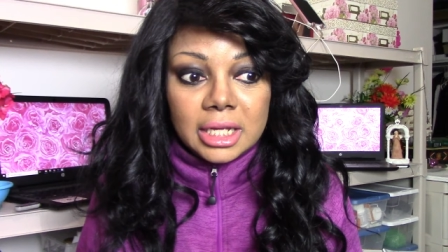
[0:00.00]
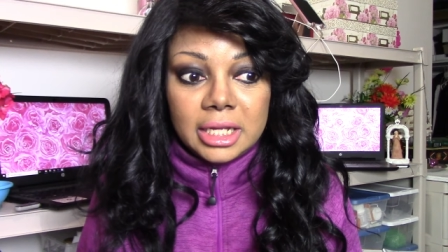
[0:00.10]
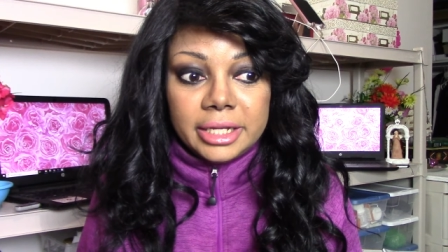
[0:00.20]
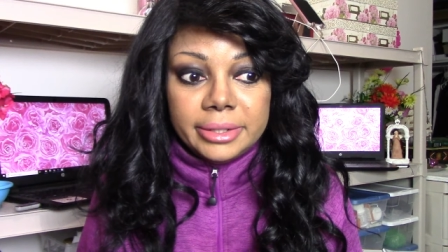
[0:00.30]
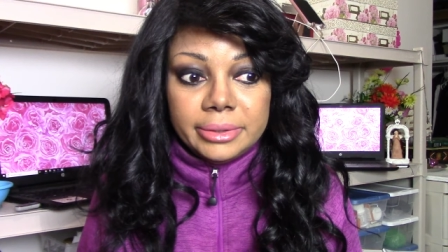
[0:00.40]

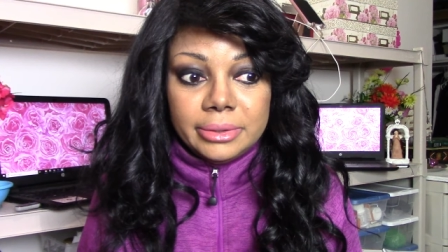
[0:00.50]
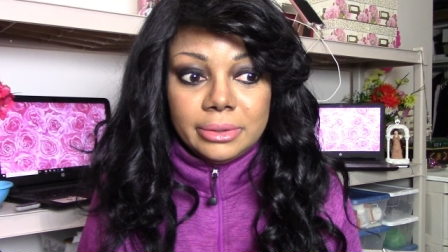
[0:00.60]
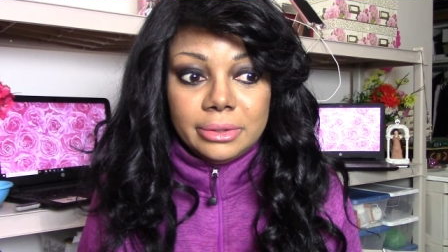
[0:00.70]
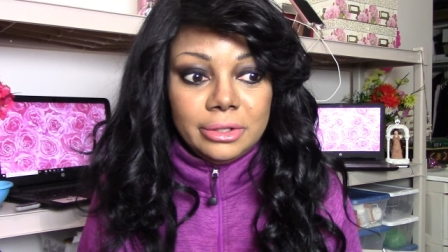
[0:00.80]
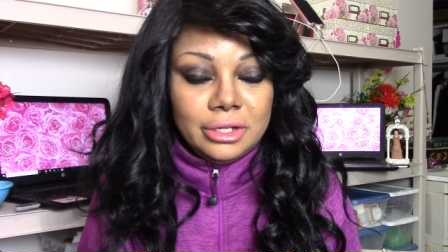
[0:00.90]
it
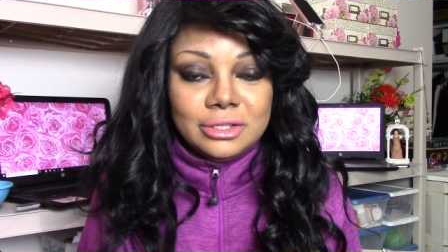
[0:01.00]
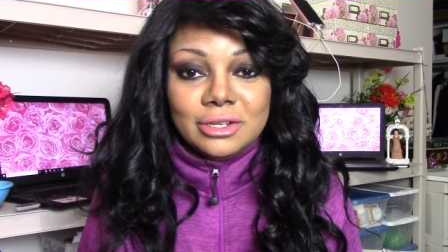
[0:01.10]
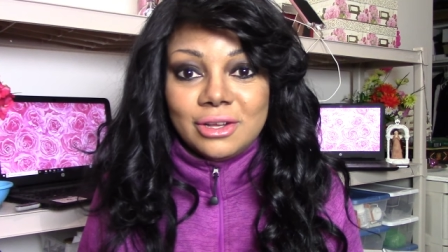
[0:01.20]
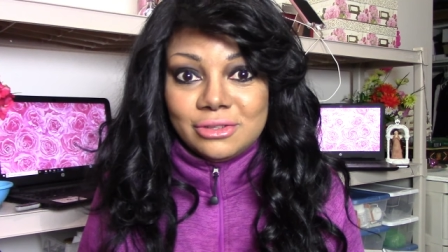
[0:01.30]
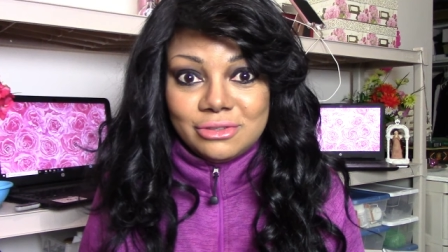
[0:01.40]
it
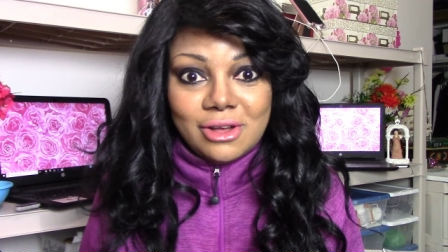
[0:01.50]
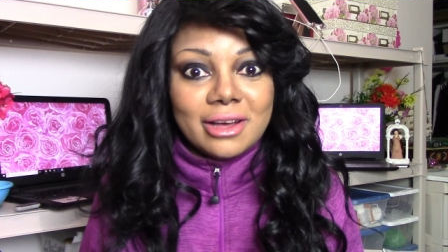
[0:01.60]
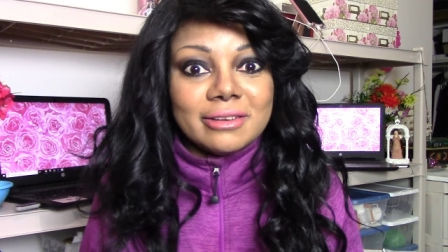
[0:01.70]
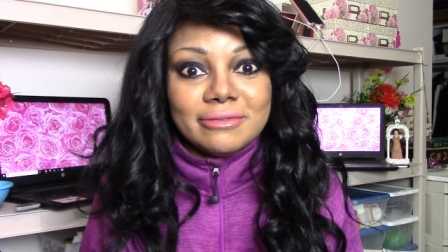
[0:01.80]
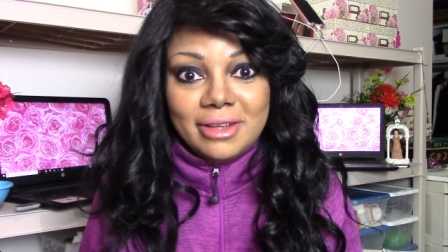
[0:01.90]
took a
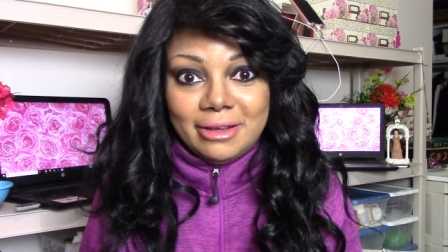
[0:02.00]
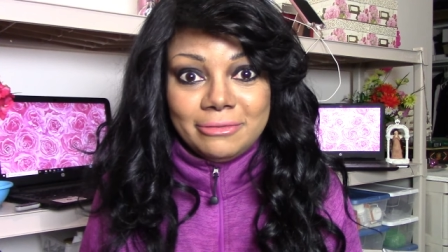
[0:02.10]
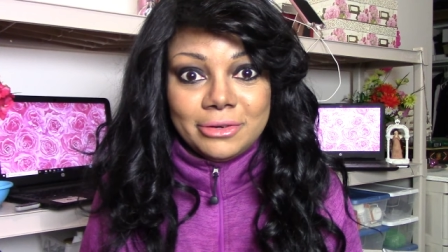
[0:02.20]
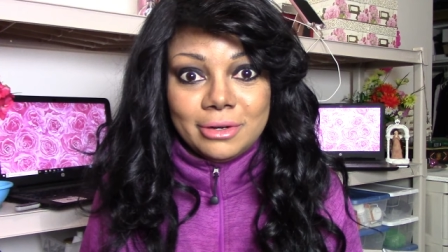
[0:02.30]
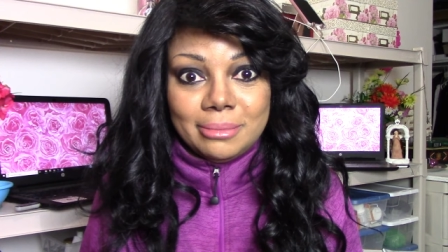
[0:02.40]
lot of
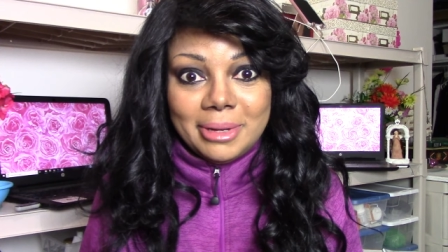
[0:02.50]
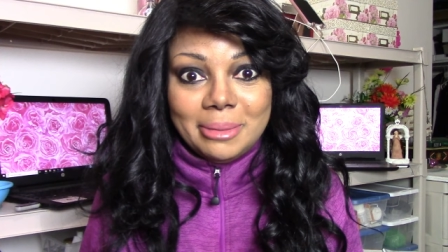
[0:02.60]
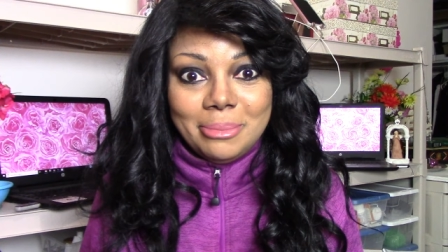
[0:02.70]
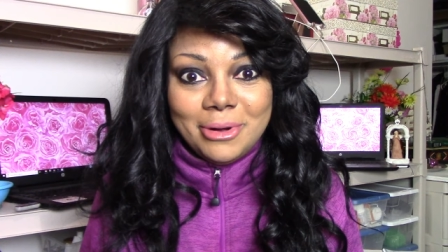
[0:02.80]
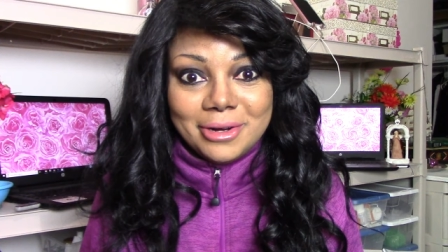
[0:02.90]
effort on
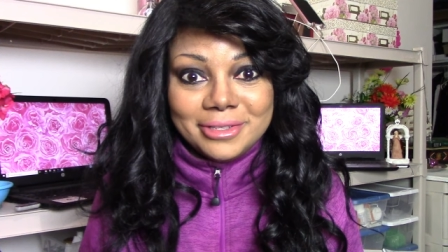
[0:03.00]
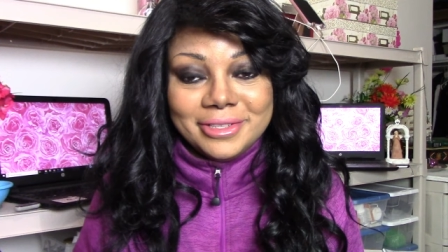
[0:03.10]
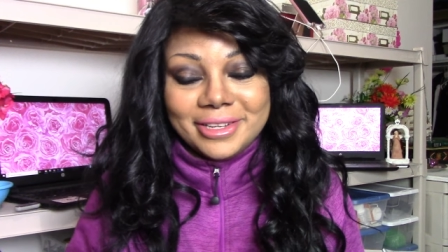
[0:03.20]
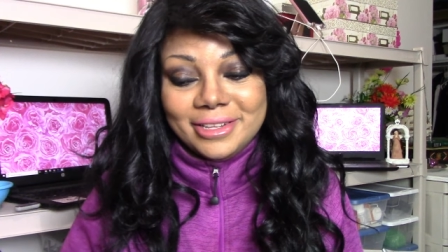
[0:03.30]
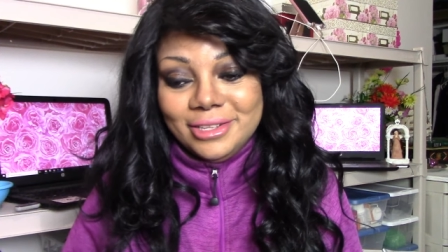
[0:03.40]
my part
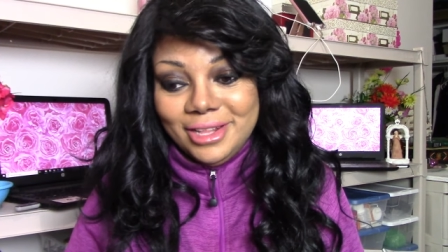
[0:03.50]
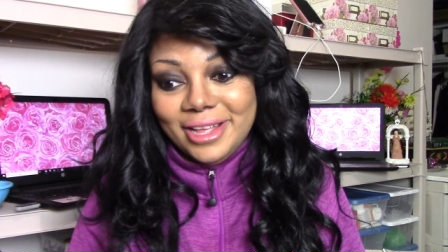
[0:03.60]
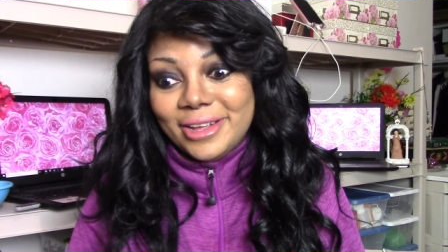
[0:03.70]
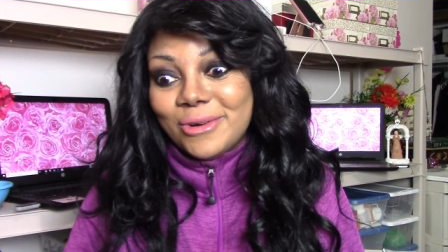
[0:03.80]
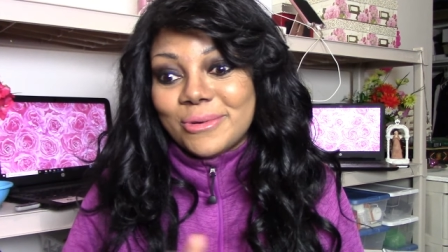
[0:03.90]
to
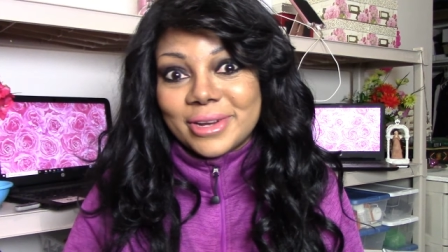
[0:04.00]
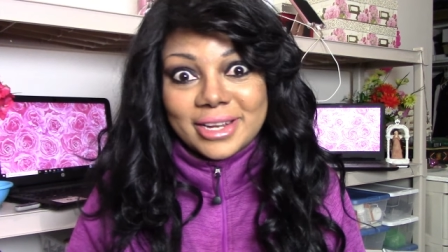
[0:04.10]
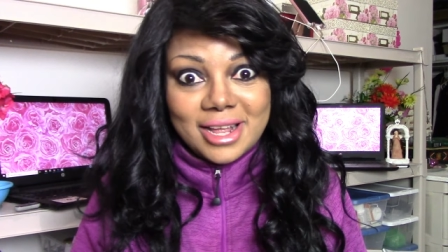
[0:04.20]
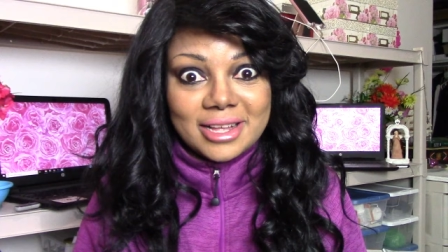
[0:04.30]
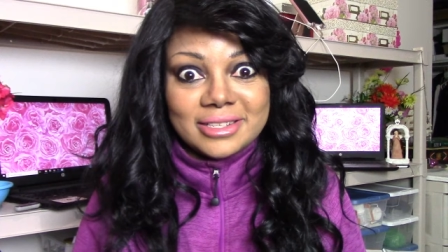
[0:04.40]
like
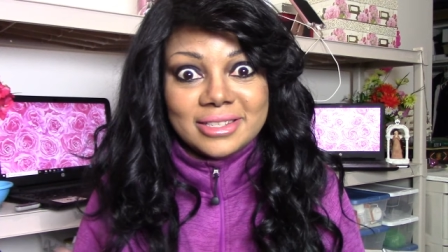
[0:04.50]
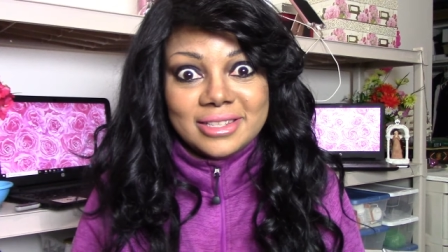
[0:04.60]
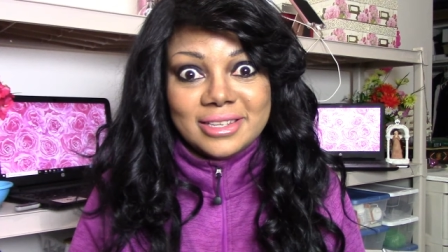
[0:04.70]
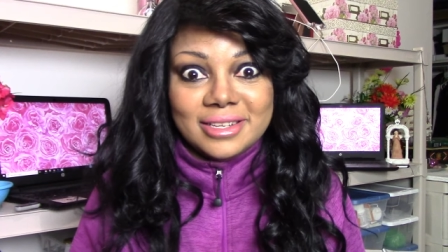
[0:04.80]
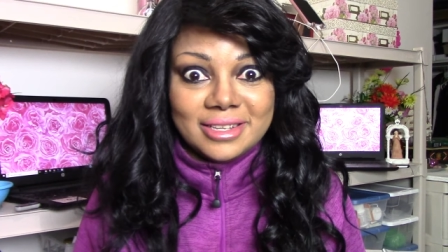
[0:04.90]
organize
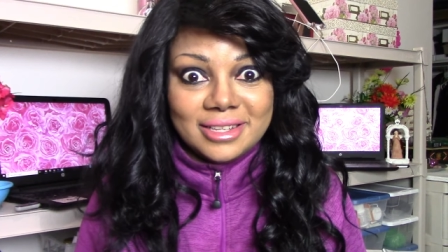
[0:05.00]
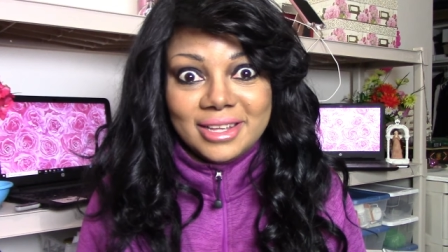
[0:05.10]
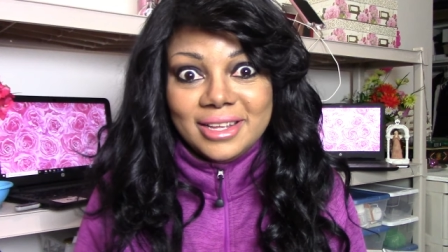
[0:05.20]
the